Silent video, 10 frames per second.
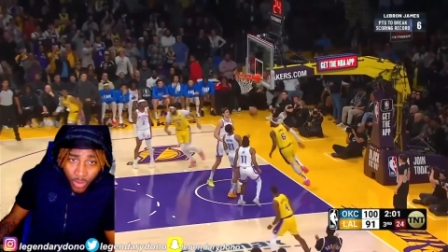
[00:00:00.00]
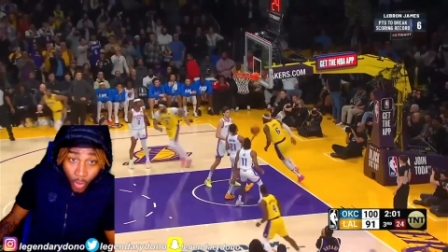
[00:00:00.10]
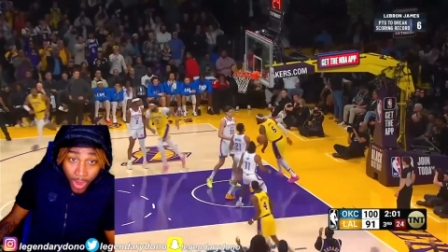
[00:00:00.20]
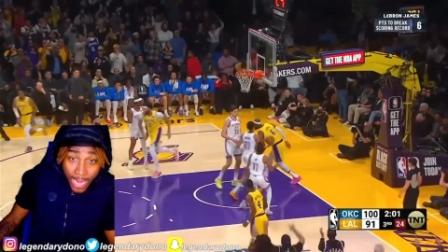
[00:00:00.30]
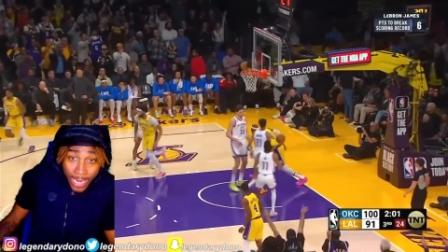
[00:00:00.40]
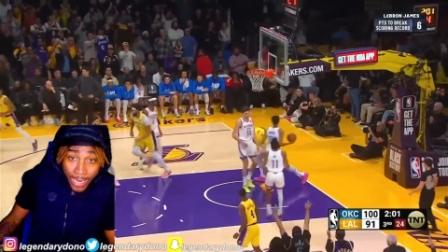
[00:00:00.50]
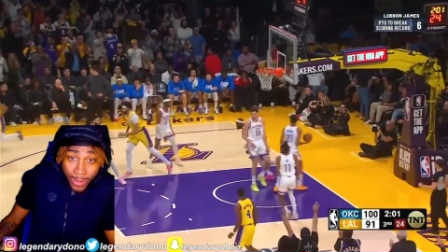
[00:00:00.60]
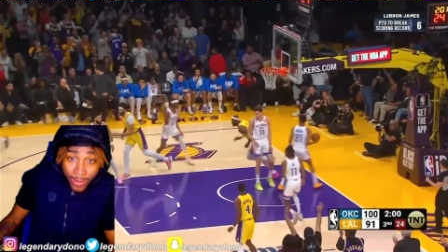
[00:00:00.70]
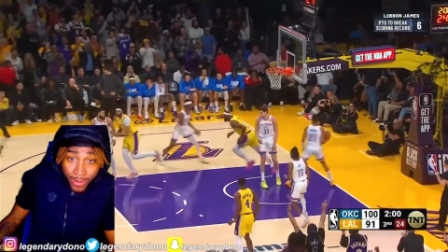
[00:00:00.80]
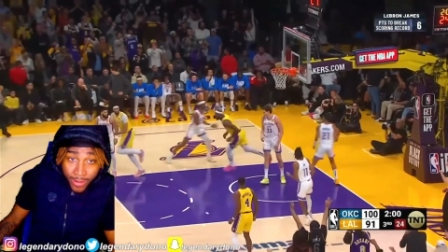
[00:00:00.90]
Wow.
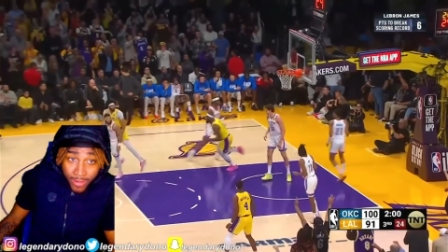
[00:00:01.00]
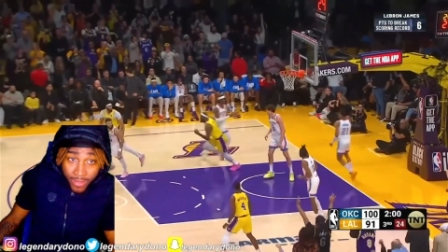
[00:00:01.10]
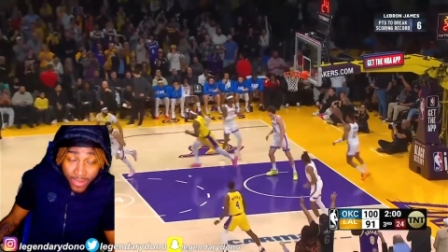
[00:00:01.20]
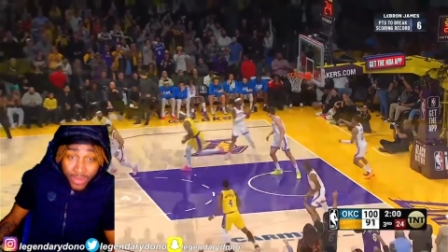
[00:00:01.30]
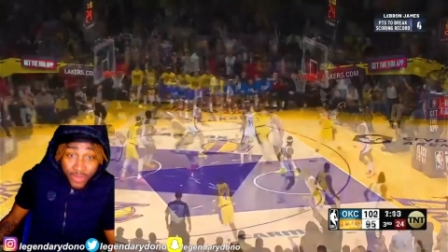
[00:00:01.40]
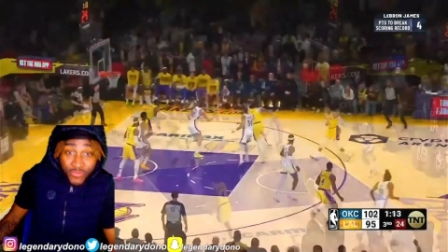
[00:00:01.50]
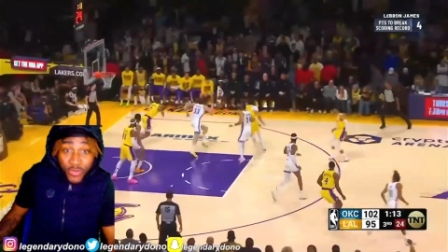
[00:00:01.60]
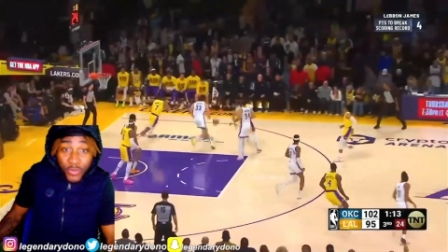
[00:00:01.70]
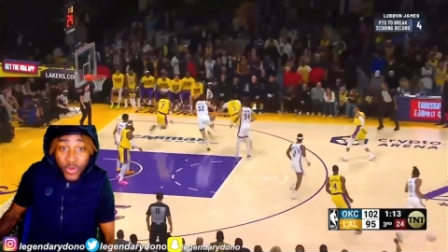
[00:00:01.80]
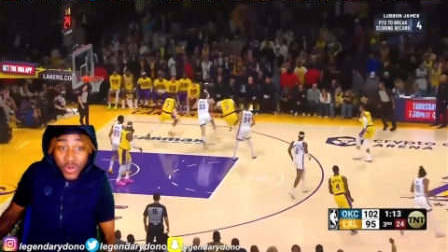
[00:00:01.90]

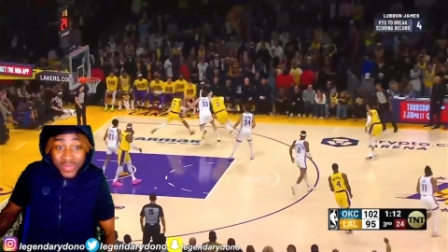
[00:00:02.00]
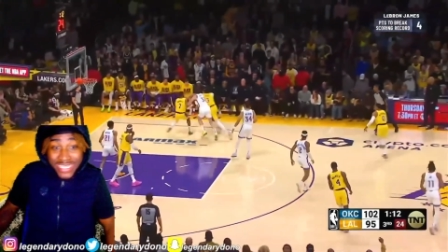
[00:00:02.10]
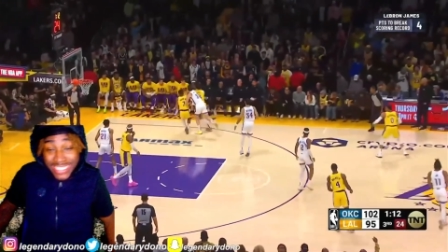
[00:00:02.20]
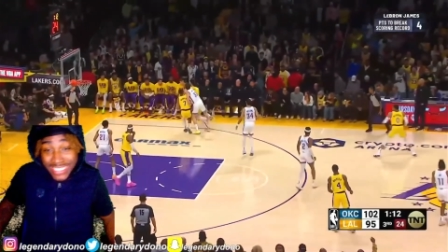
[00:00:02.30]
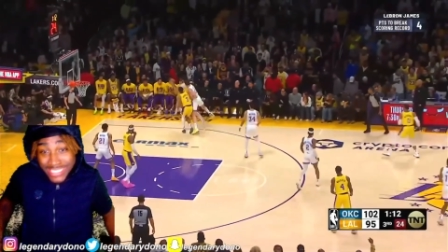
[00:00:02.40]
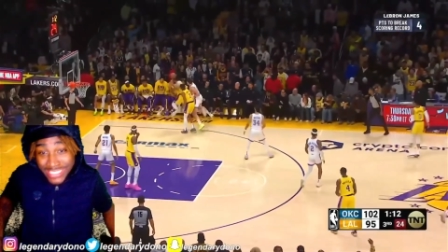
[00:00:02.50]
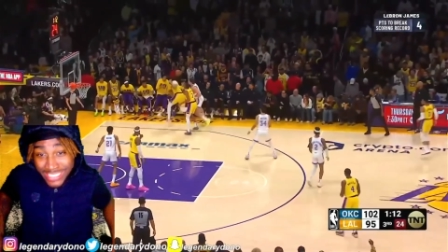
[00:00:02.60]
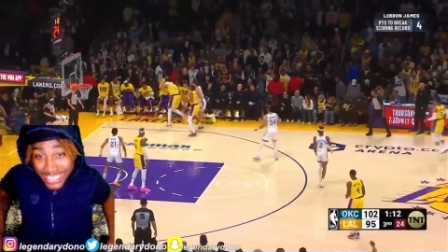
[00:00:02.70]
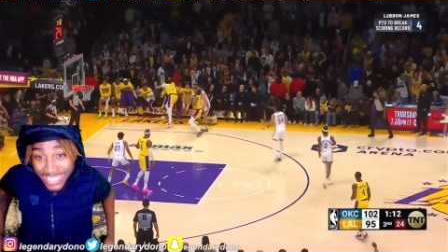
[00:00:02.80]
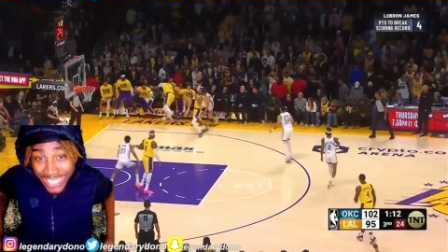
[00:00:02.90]
4 more, man.
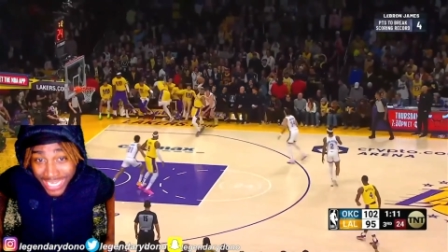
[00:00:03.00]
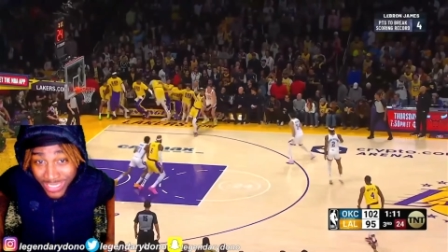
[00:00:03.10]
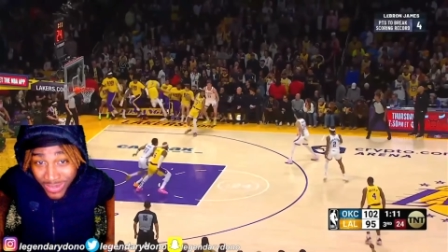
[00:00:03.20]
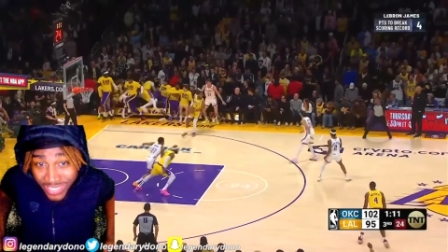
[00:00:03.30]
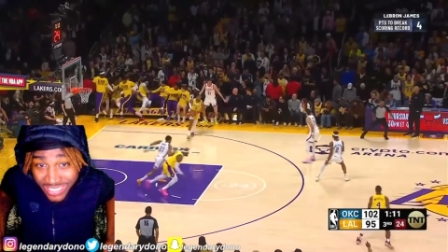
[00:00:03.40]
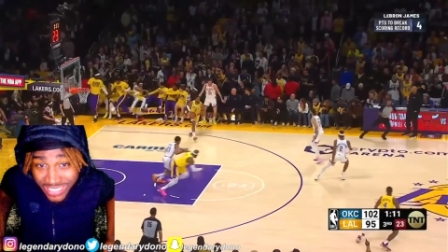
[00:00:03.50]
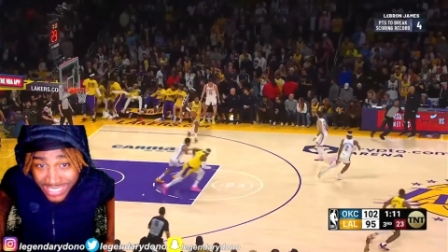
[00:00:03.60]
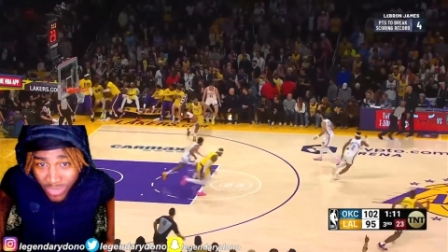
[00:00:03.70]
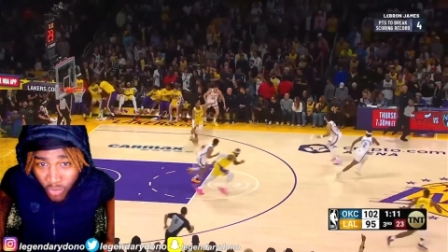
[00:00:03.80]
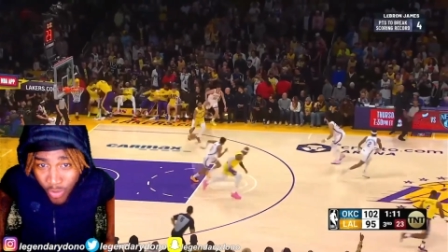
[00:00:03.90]
Yeah, he gonna get it this
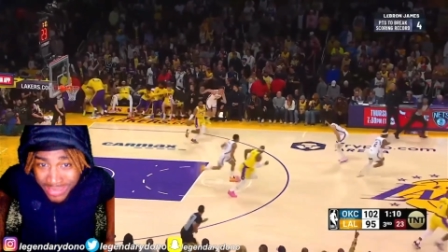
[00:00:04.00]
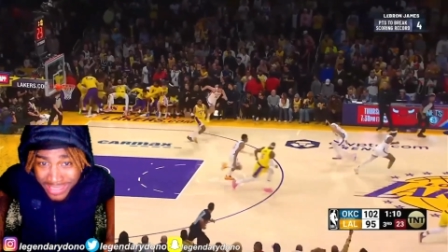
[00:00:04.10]
game. What